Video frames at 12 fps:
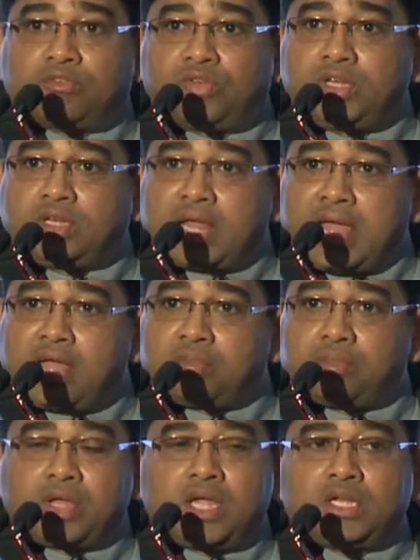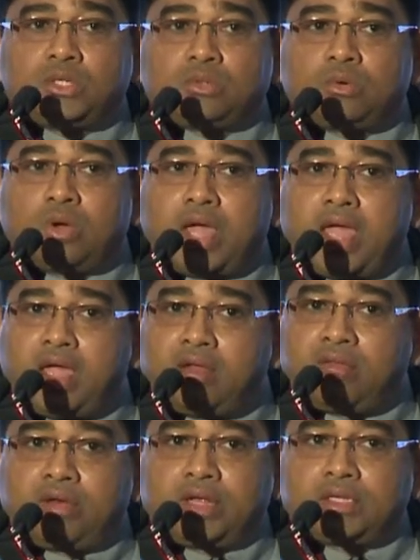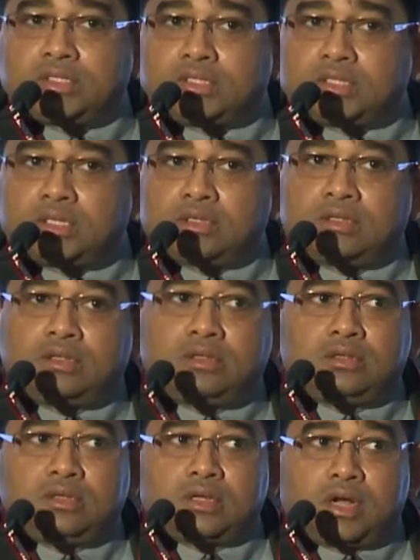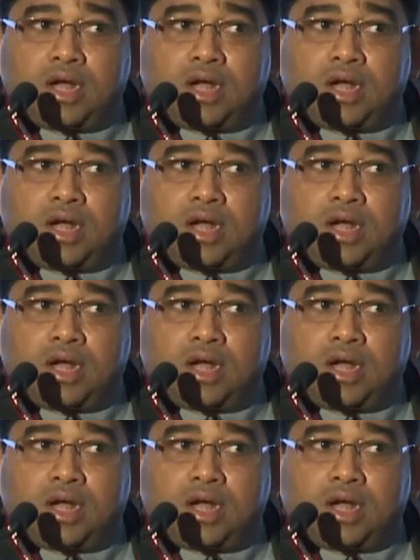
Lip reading: We tap into every single